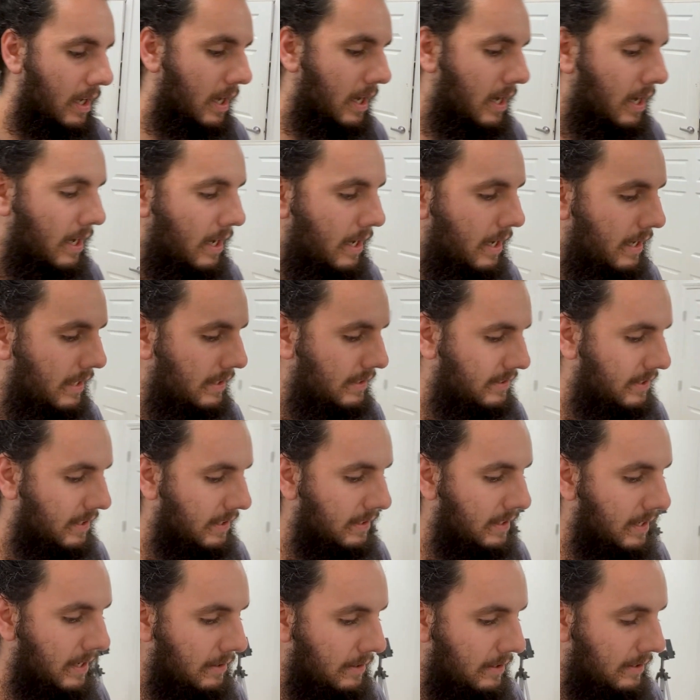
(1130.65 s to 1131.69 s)
uh, and
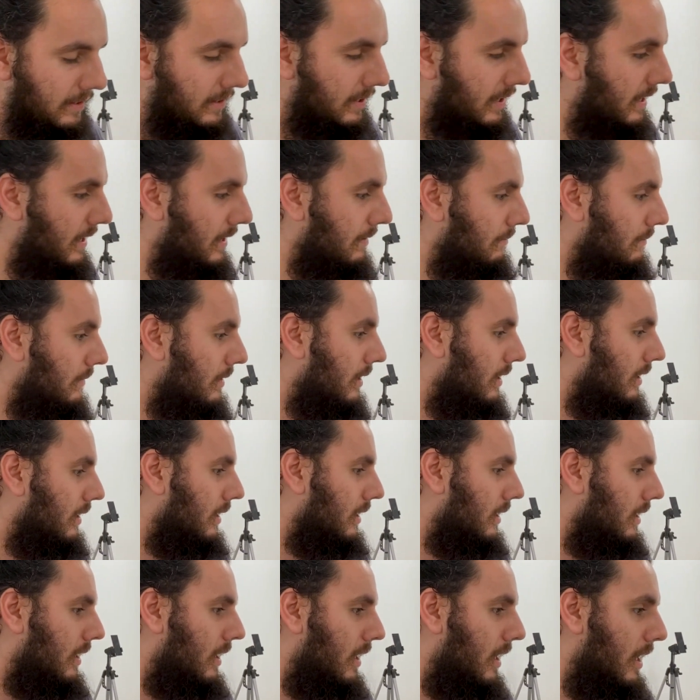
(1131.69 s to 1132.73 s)
sent out in time.
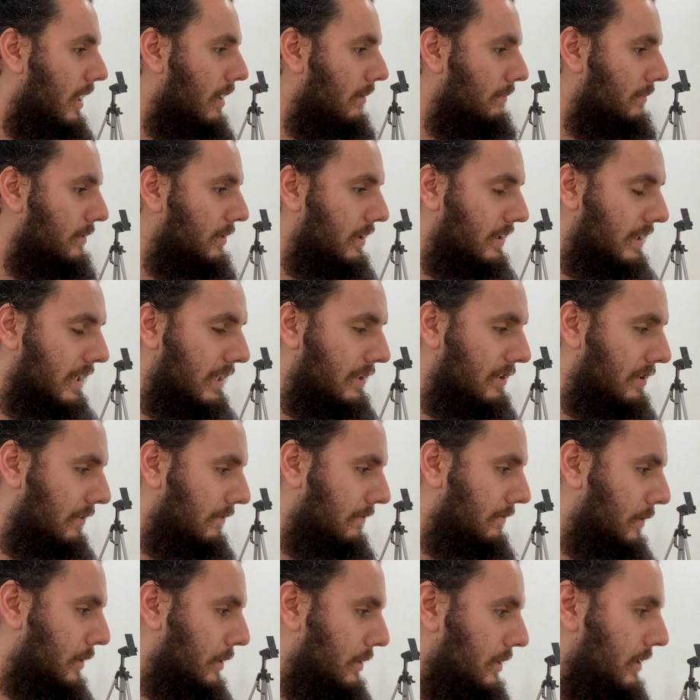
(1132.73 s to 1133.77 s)
Um, so that's
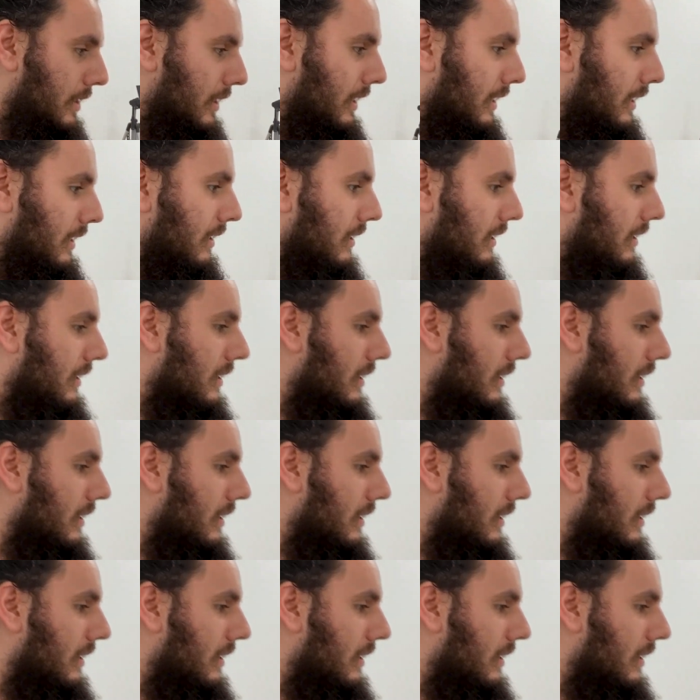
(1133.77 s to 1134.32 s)
unfortunate.